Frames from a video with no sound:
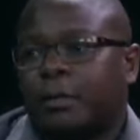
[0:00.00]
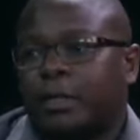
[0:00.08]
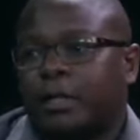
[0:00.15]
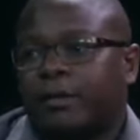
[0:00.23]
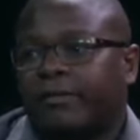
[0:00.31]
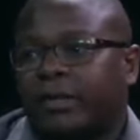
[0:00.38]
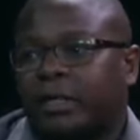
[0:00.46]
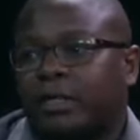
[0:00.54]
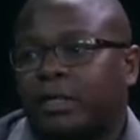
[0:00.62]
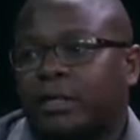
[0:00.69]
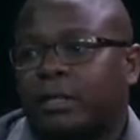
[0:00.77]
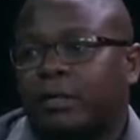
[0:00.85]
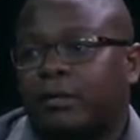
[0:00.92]
being
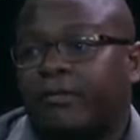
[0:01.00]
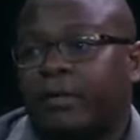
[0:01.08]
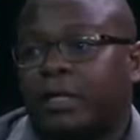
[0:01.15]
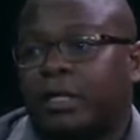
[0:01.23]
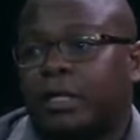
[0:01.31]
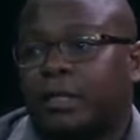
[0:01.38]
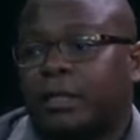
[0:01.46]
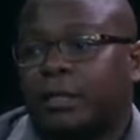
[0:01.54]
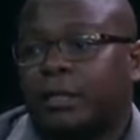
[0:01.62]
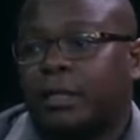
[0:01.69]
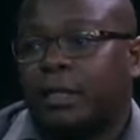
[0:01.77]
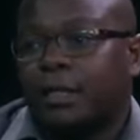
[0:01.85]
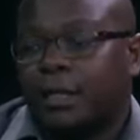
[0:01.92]
affected over the years.
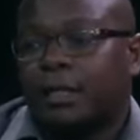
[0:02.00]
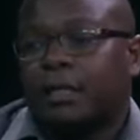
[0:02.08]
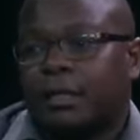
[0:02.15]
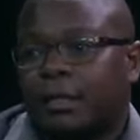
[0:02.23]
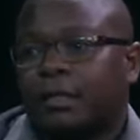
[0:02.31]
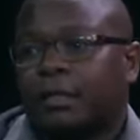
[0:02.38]
Yeah.